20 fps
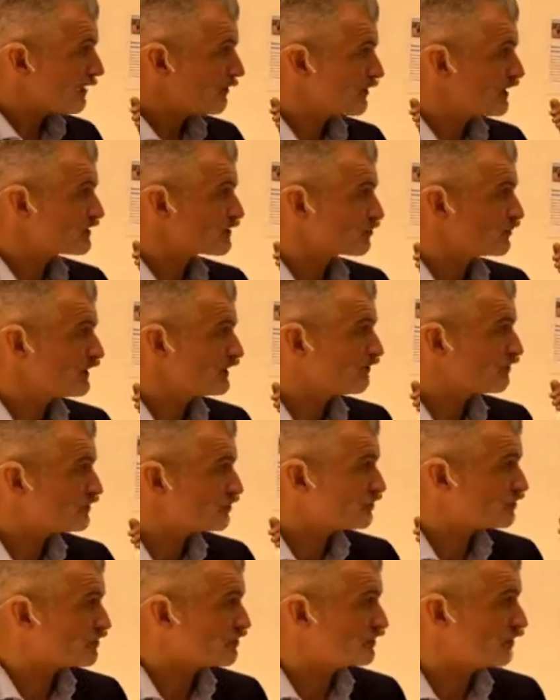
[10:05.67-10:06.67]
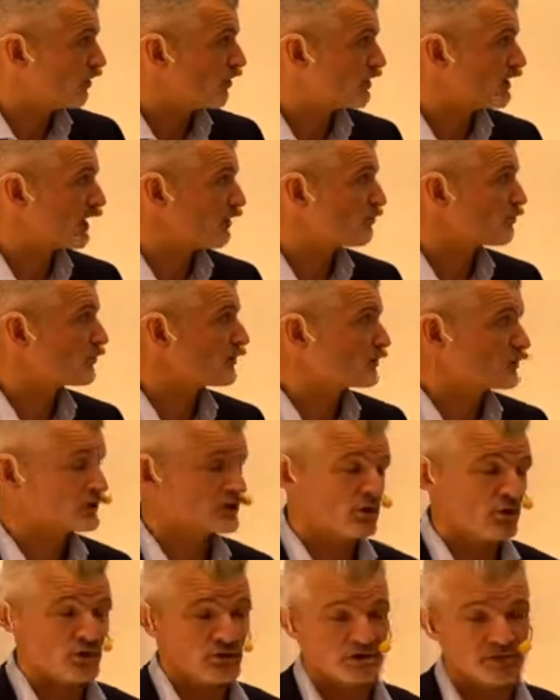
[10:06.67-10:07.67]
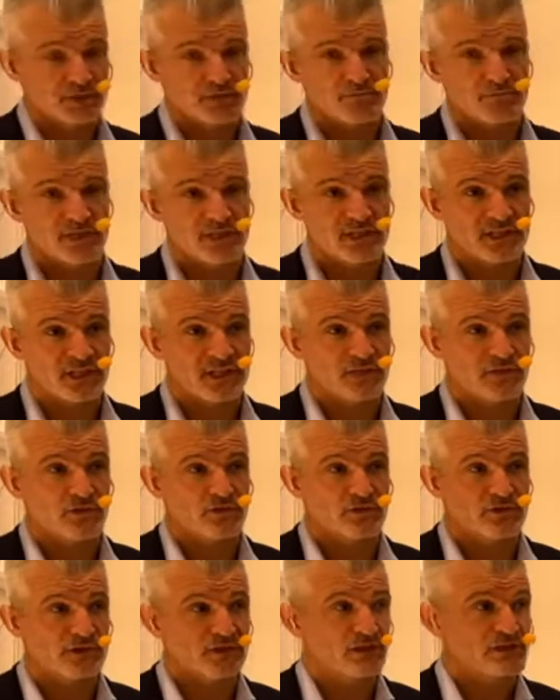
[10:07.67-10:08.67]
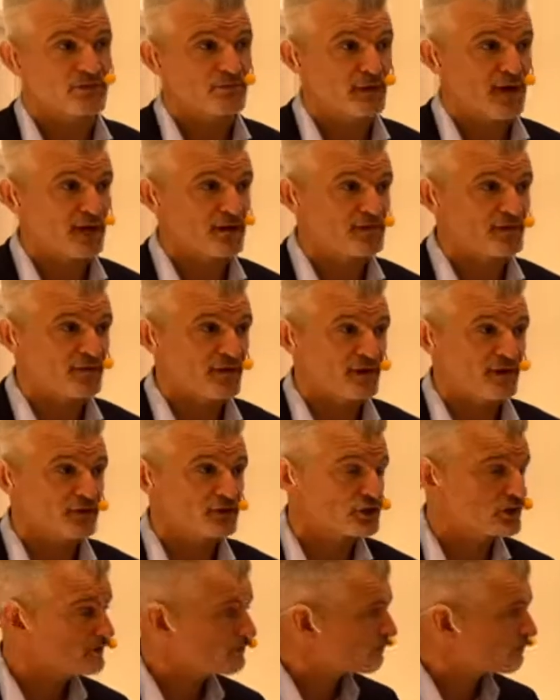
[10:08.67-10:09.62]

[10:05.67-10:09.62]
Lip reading: this will have used non-embryo toxic materials in its manufacture.